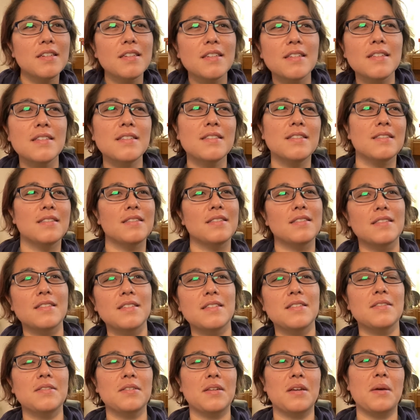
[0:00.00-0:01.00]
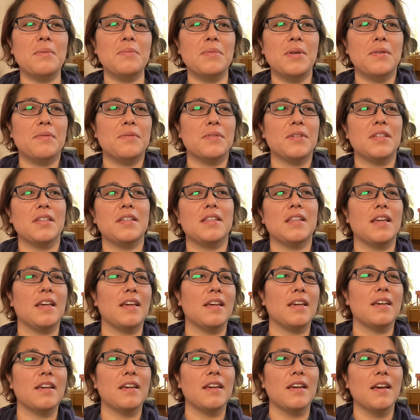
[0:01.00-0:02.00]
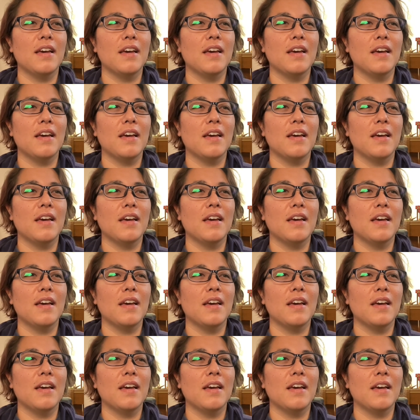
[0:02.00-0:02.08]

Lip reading: is I'm not really like,